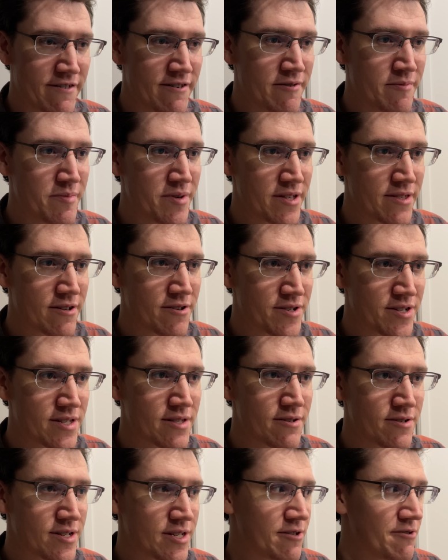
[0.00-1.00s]
home, but there's
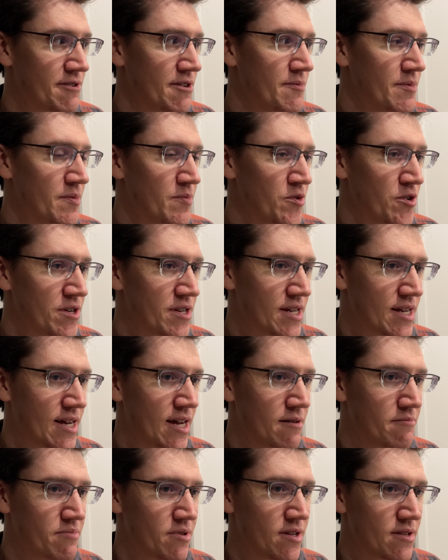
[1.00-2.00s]
there's still a little bit more to
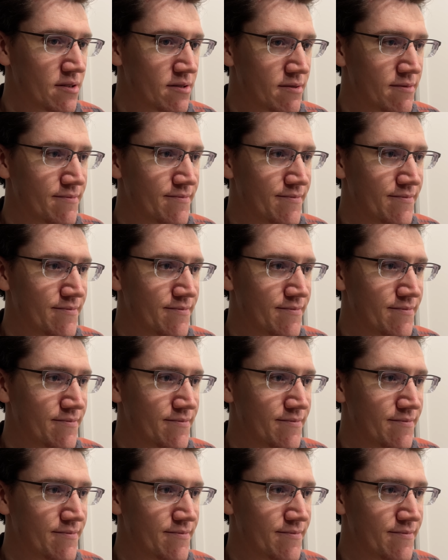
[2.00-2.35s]
get, but